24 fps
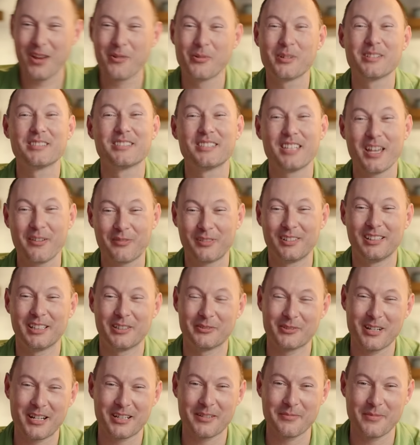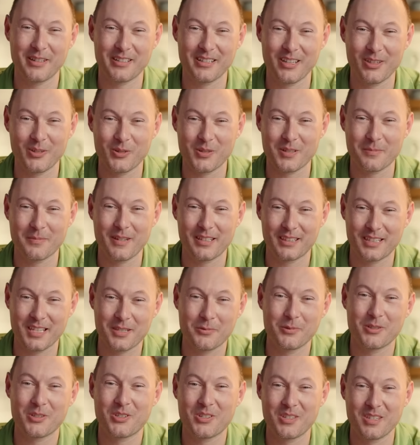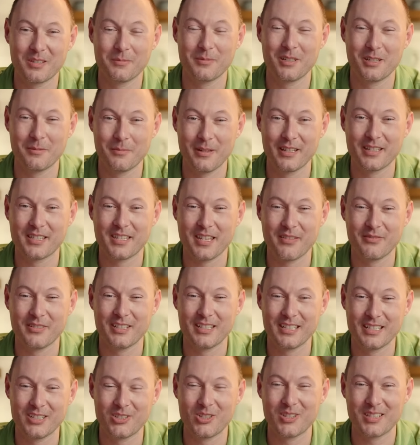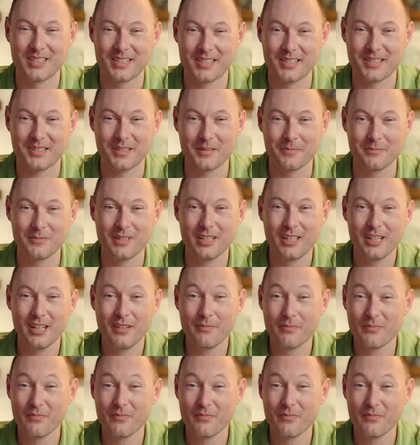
I would definitely recommend others make the switch to the MiniMed 780G system.